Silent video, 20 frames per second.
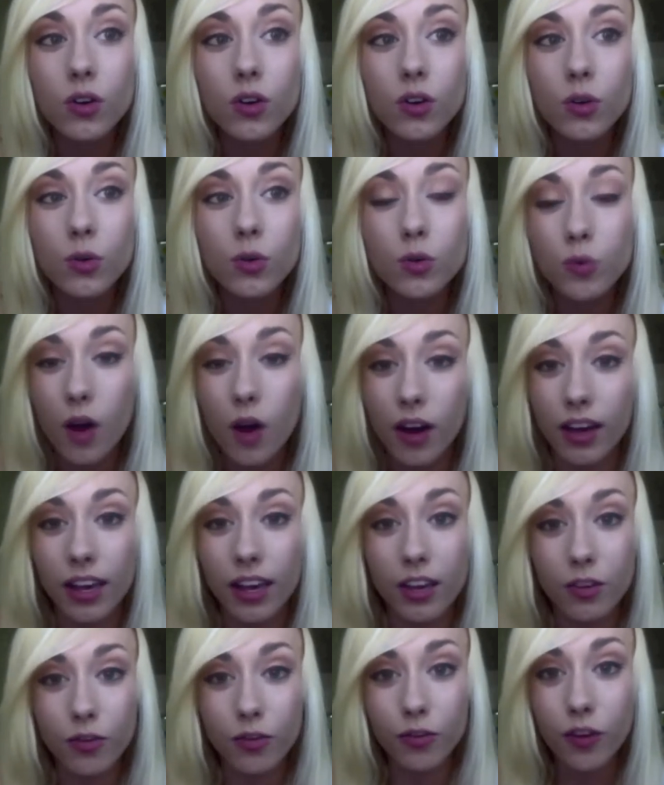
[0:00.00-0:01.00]
was
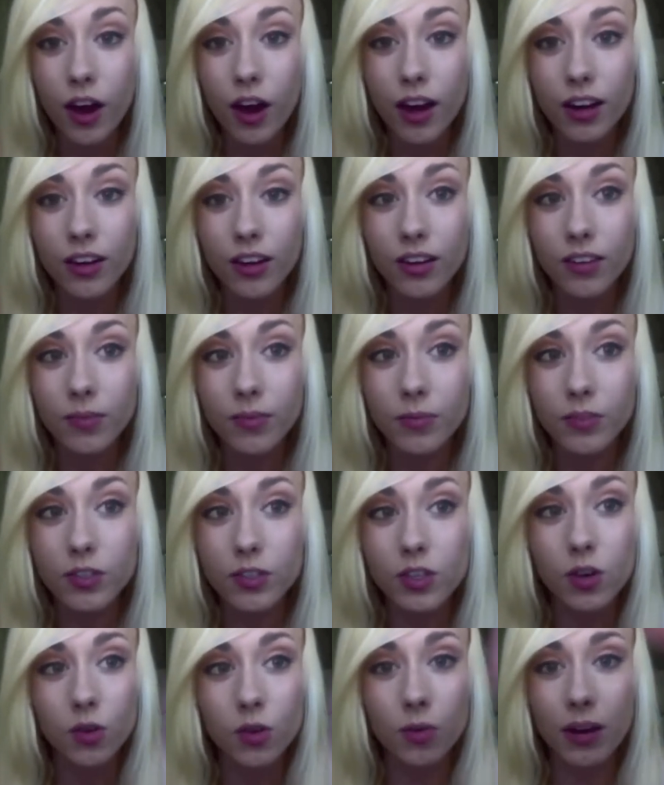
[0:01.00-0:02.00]
walking in front.
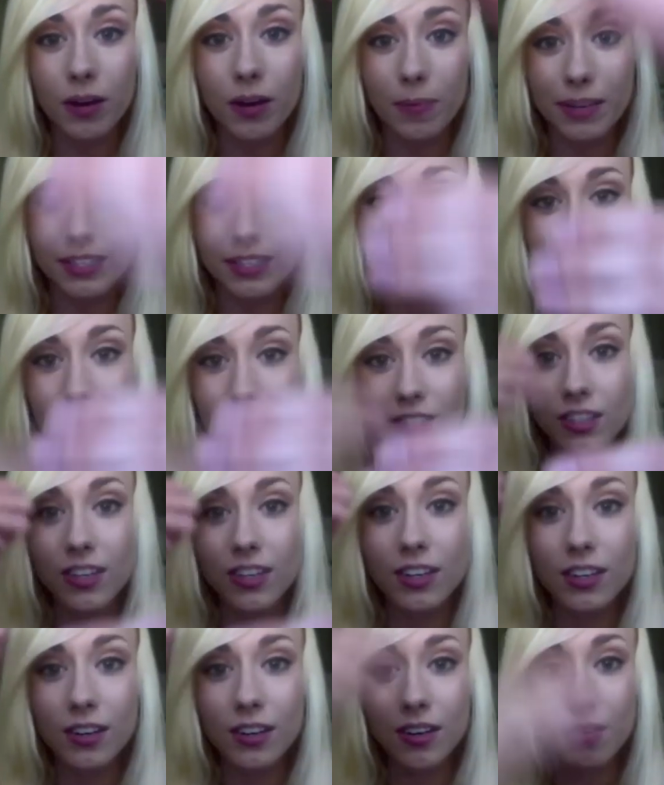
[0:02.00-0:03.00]
So it went my
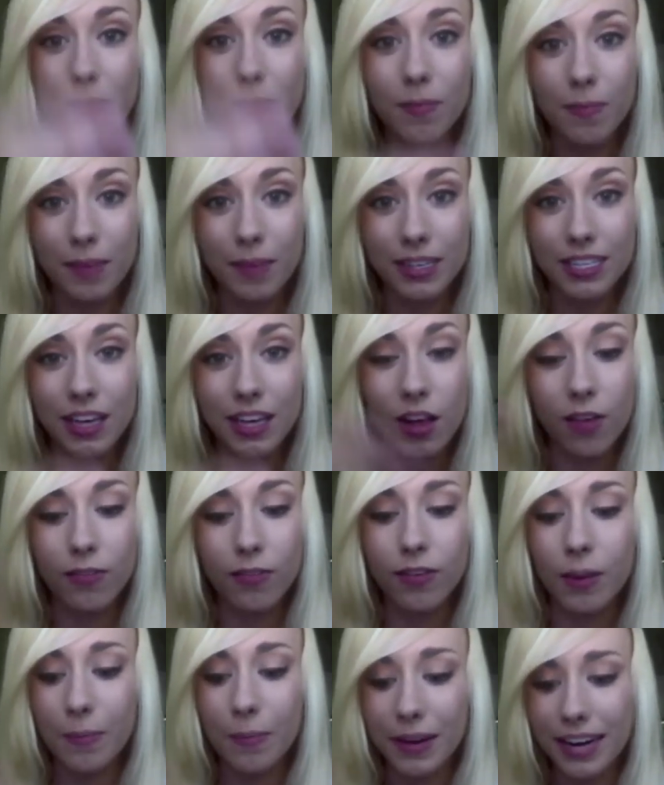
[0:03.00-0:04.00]
sister, myself,
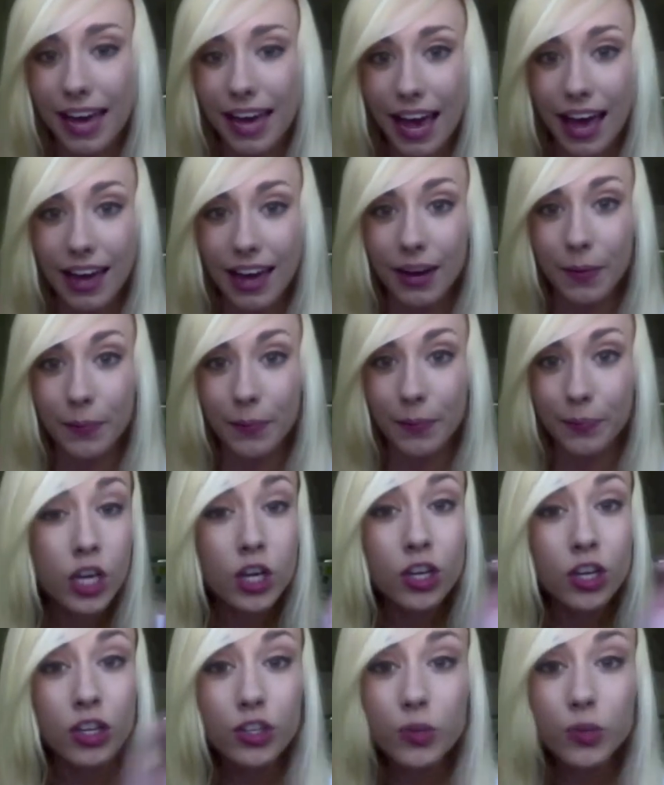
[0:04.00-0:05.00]
and my dad.
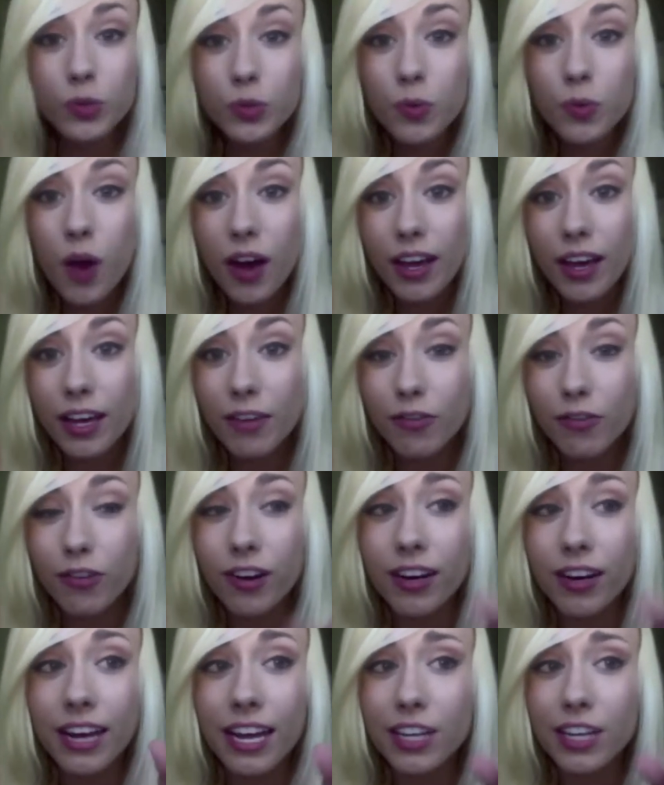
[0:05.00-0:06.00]
She was walking in
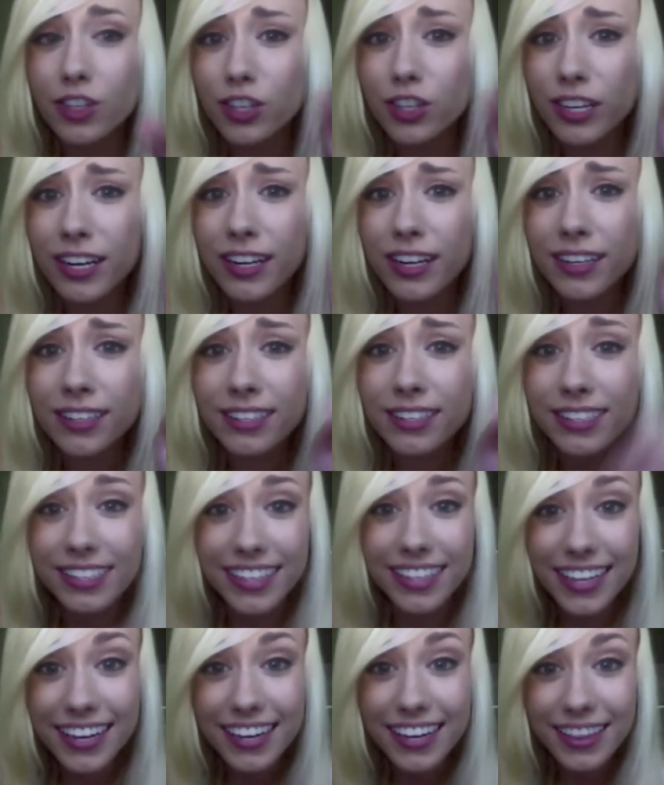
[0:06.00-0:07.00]
front and she didn't
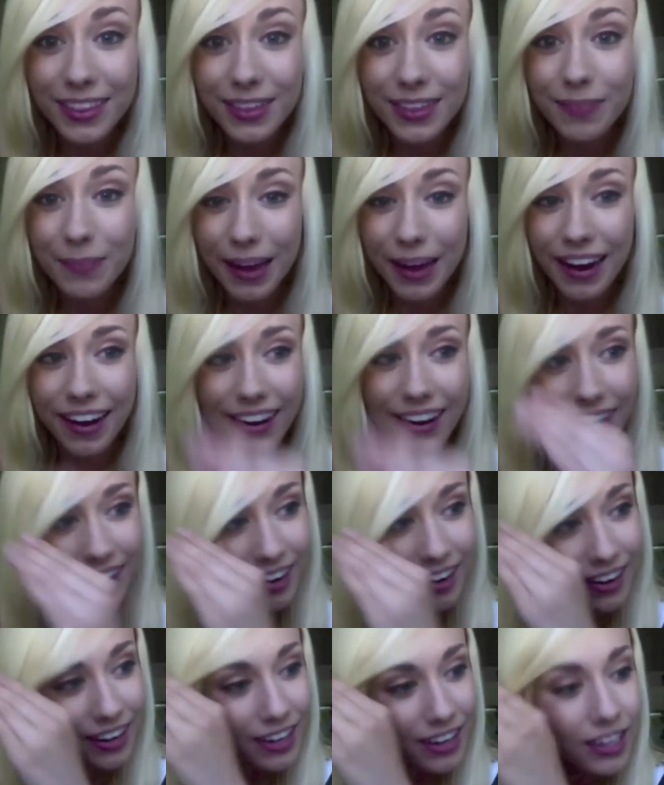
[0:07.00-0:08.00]
see the bear.
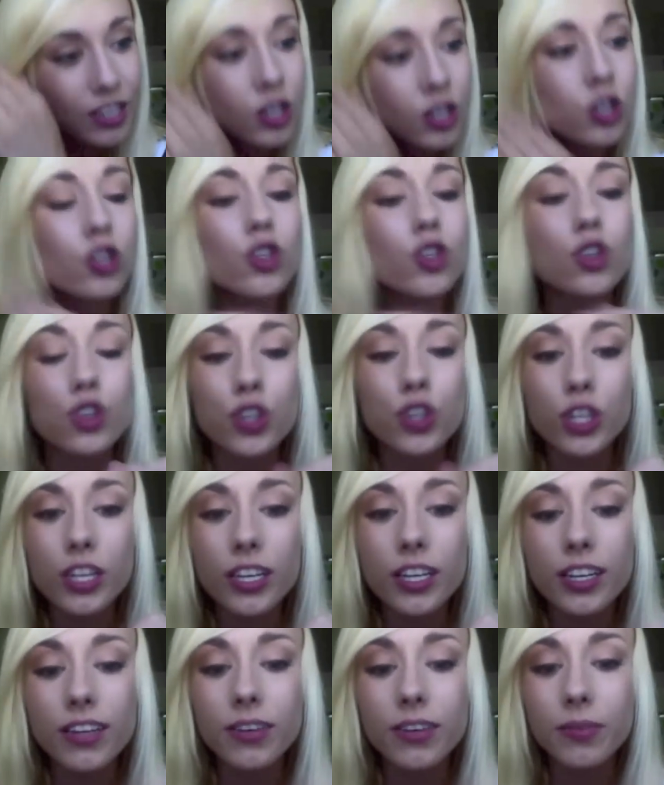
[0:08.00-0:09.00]
So
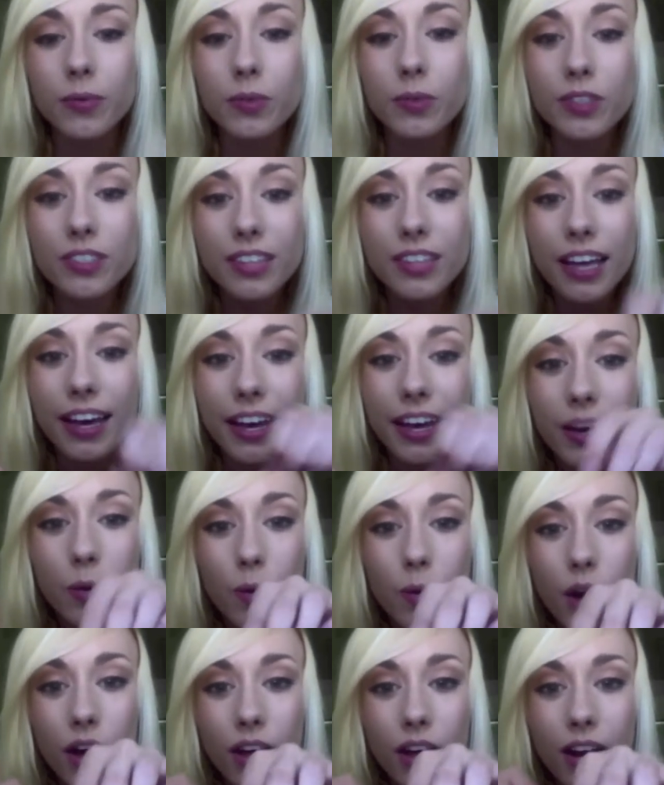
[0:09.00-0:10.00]
she was like
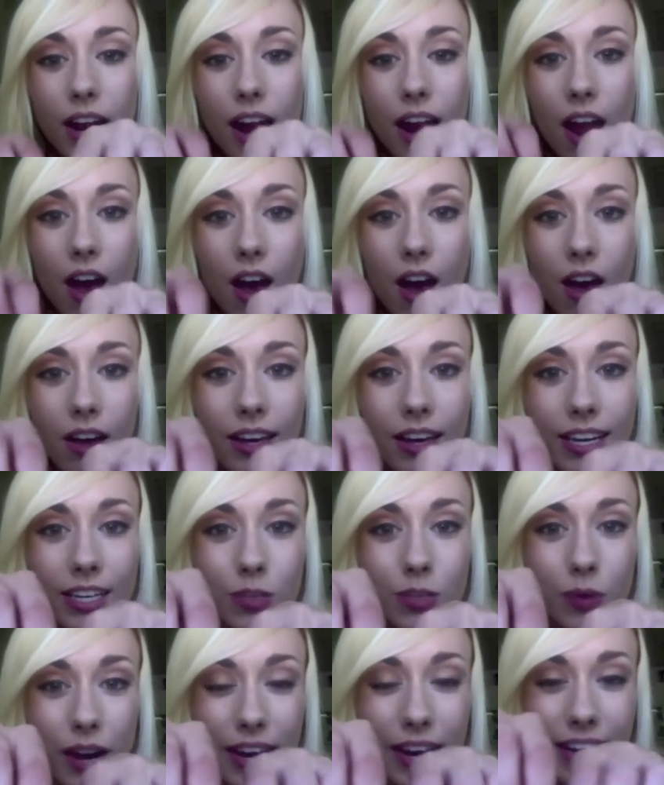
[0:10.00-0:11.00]
walking along and
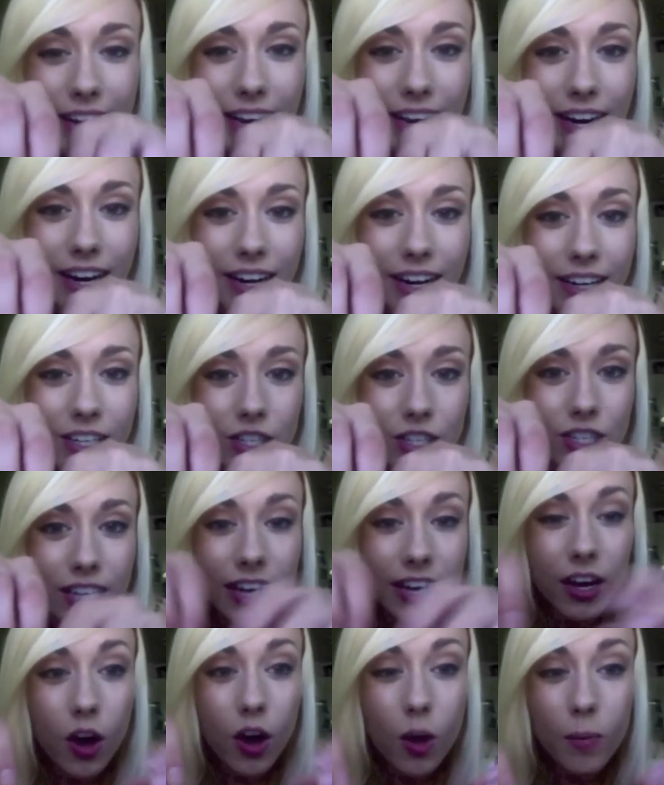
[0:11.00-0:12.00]
he's right here and she
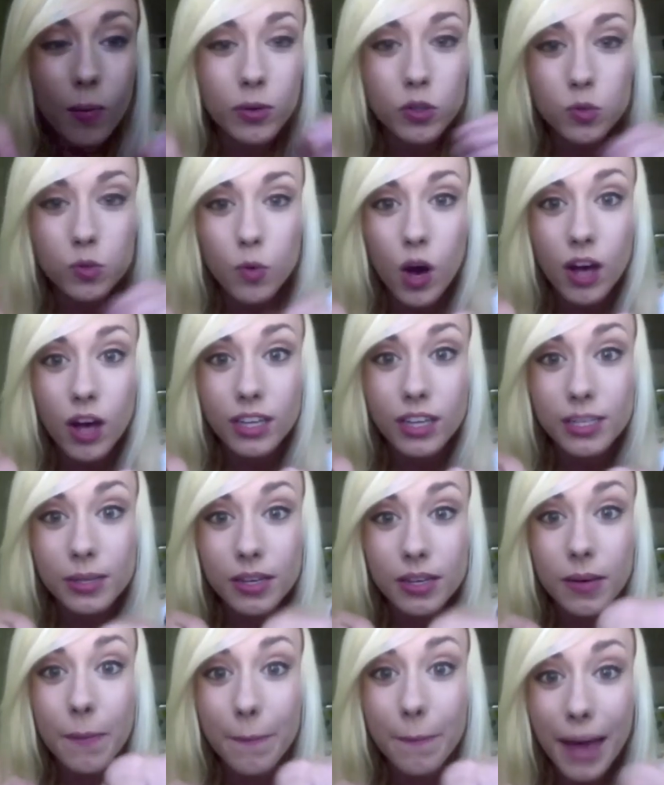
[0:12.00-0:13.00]
like almost walks
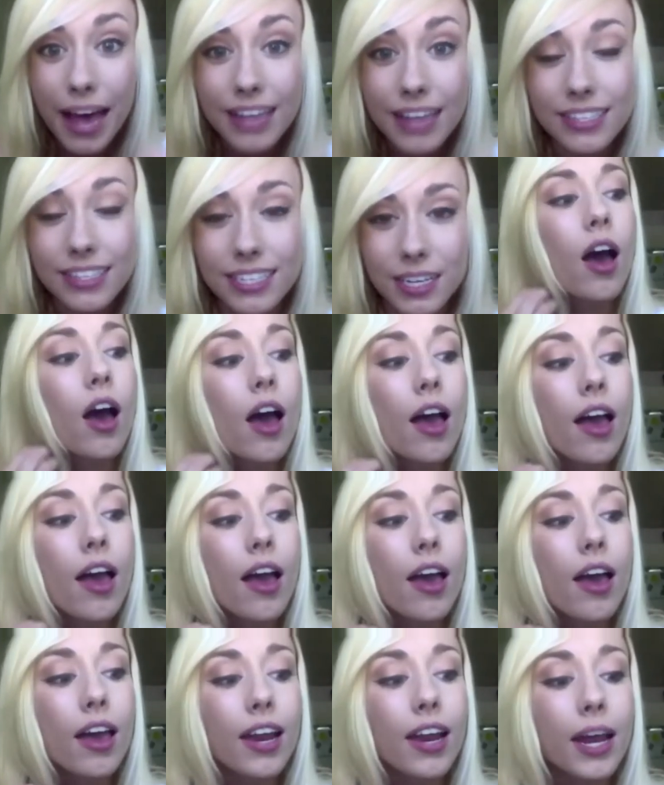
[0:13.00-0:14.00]
past him.
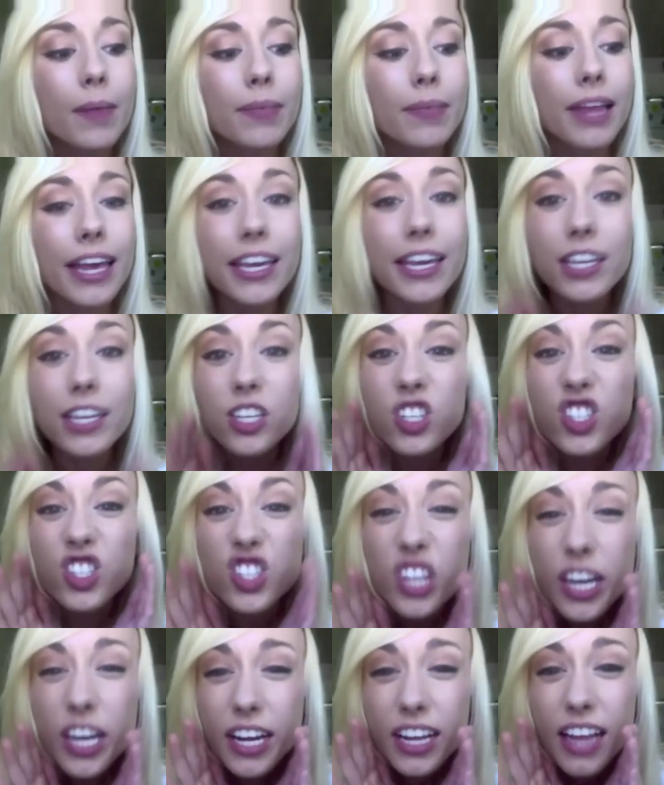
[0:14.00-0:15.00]
And I'm like,
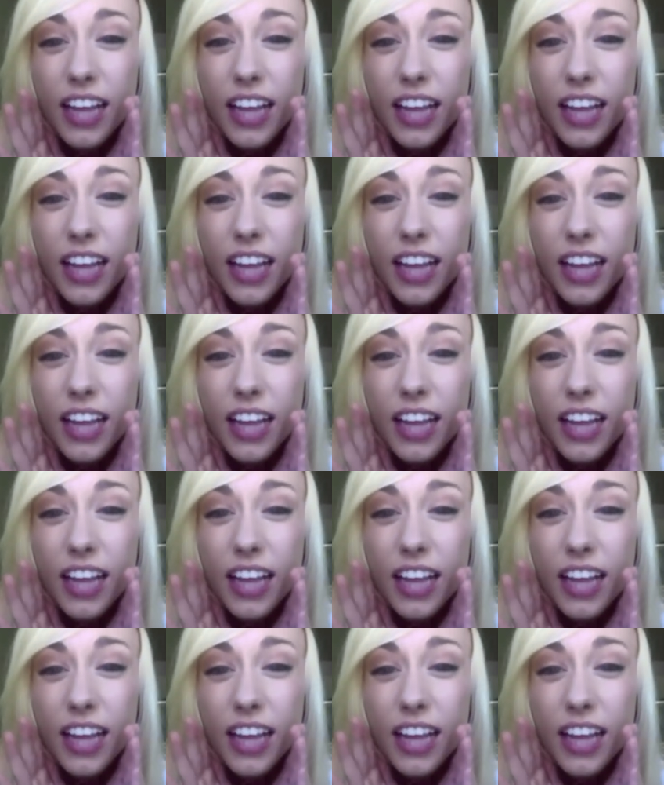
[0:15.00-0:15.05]
Shayla,